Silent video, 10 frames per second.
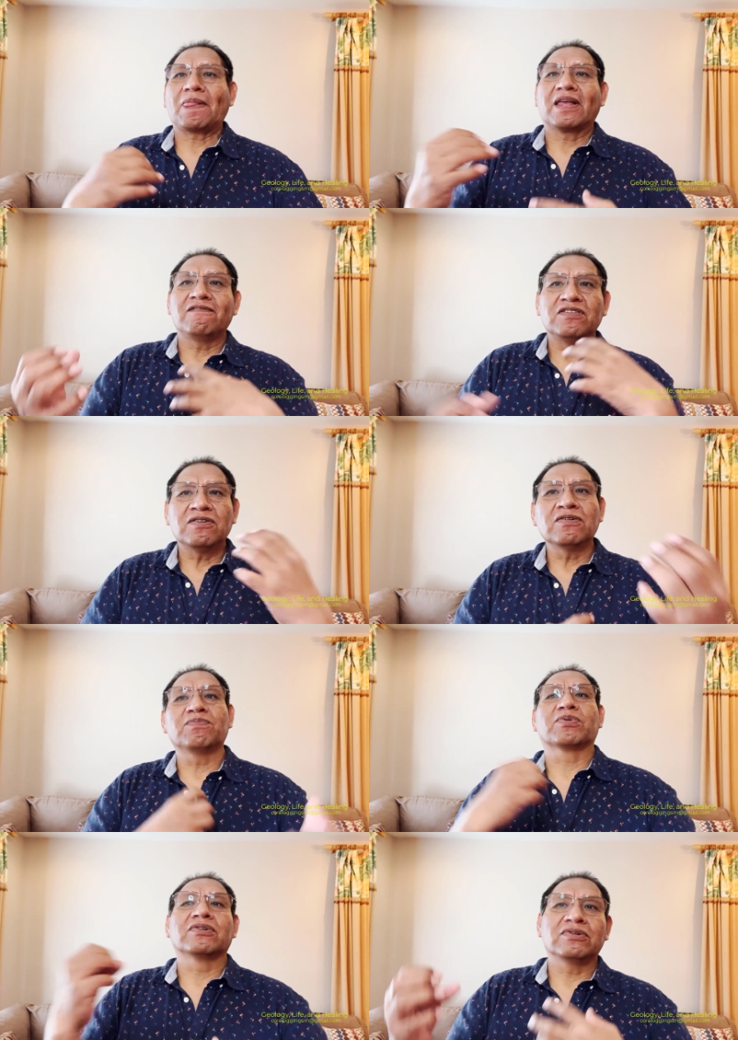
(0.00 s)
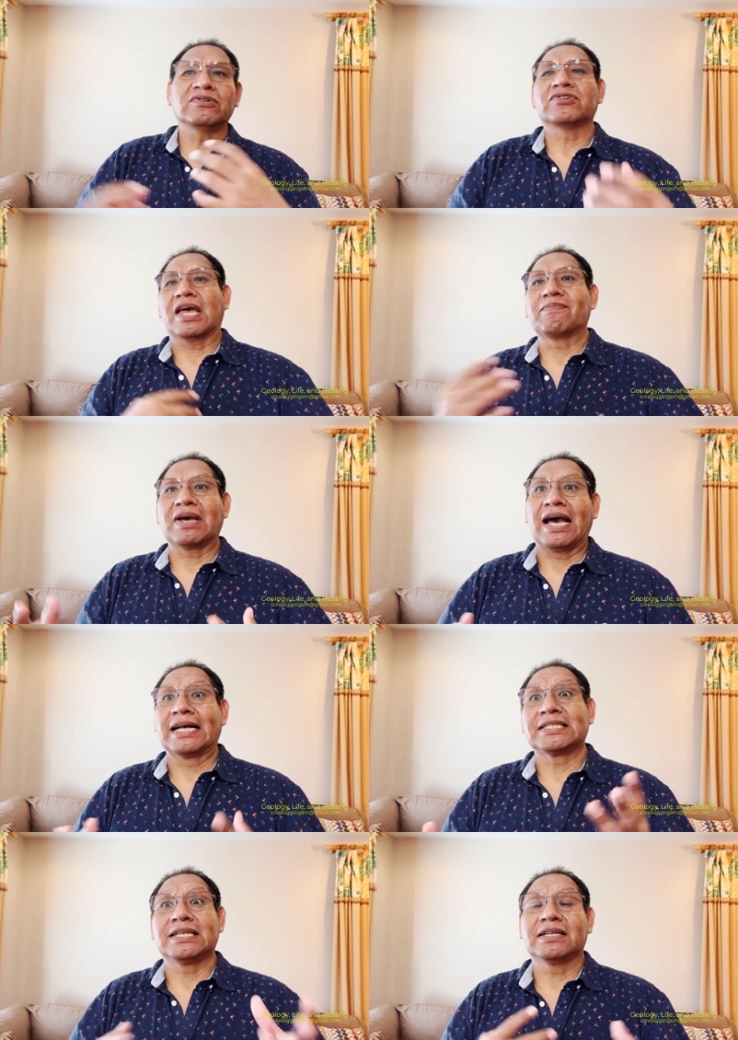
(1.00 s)
if you produce some
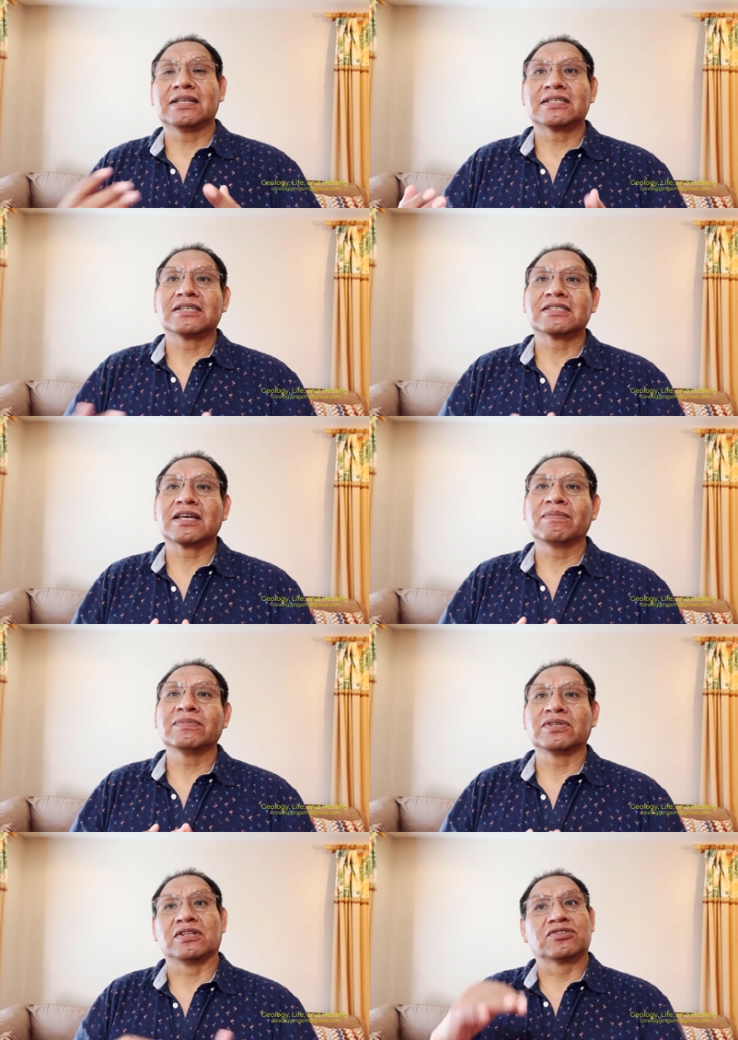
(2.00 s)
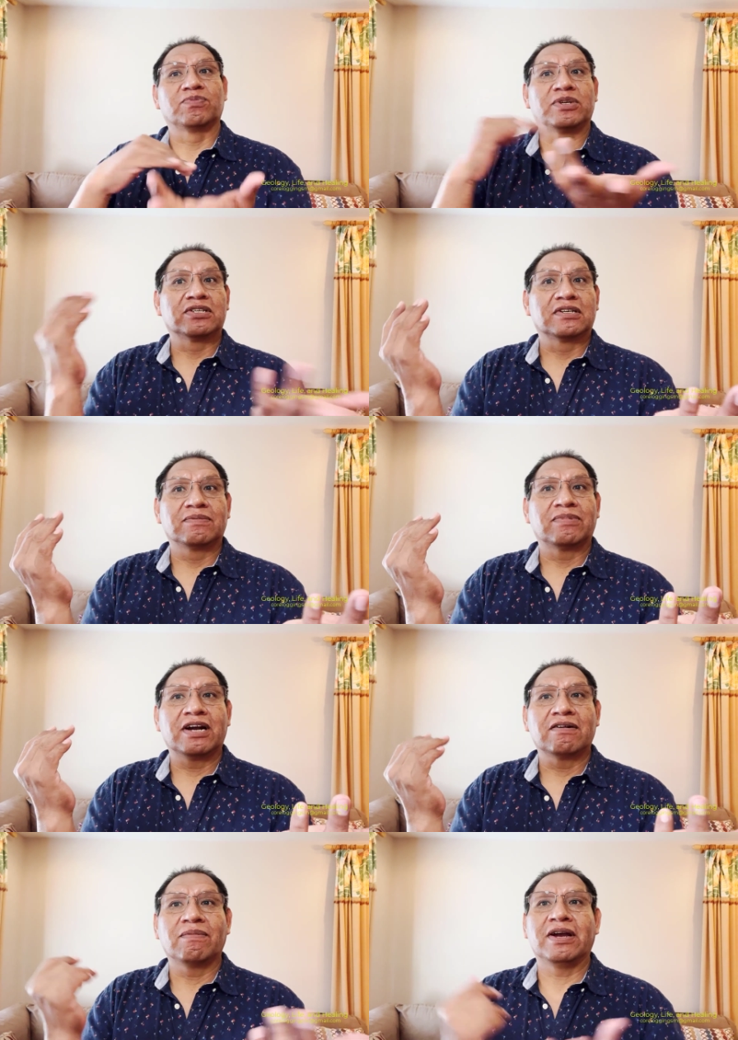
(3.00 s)
acid in the system, in the supergene
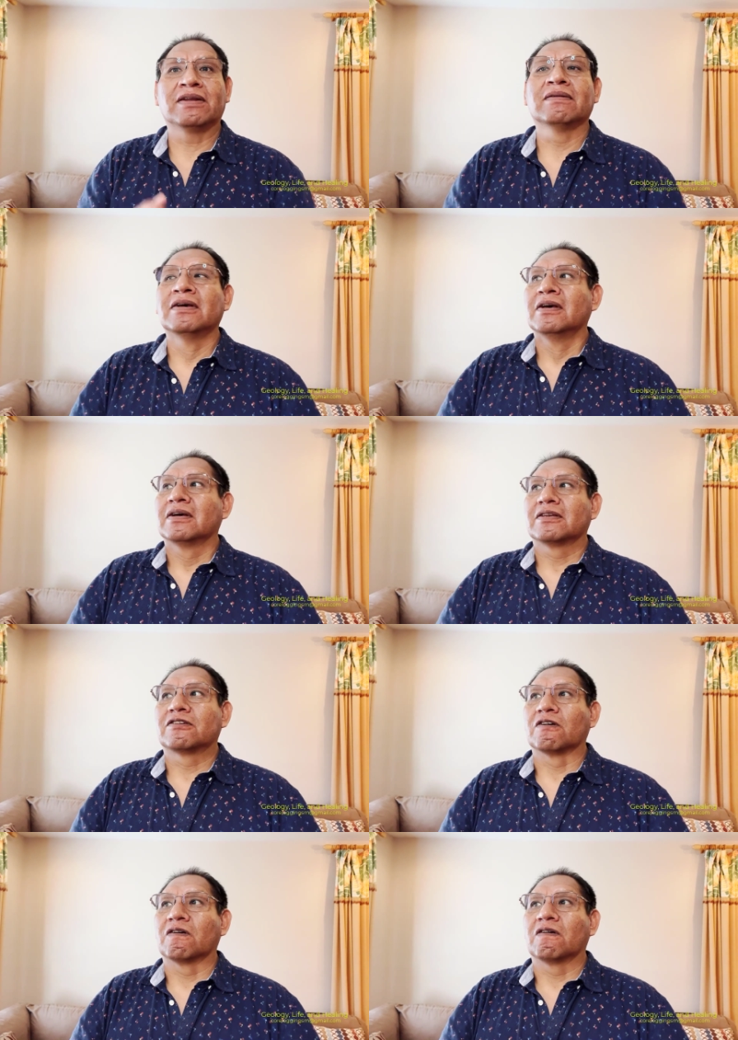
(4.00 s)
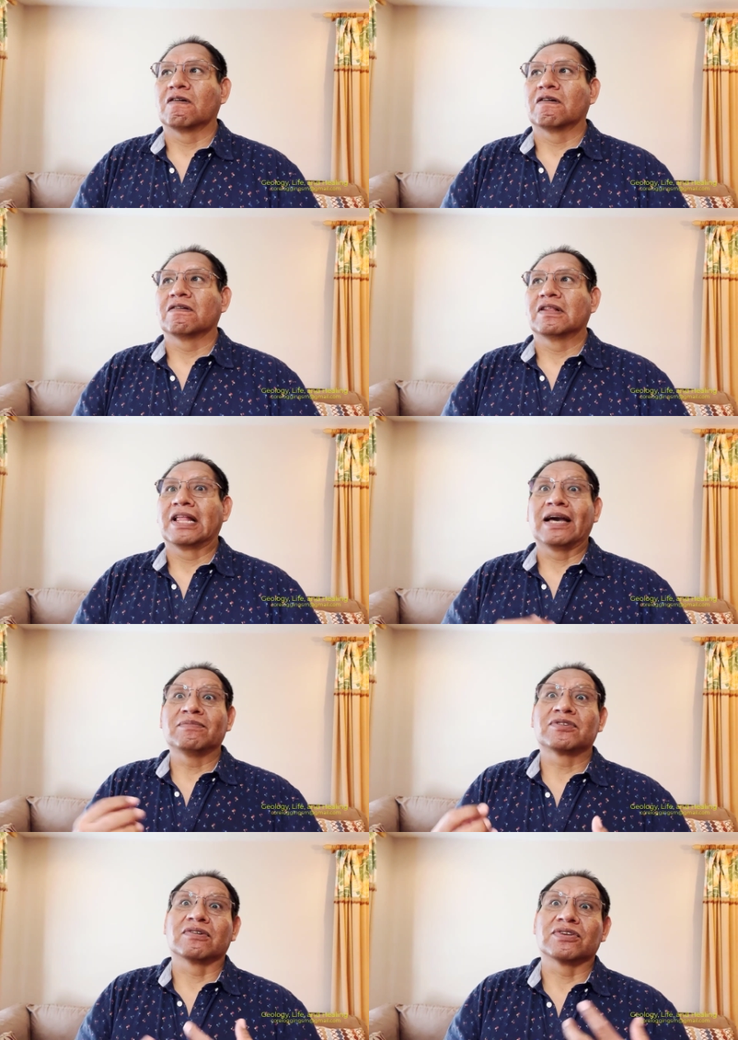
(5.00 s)
environment, so limestone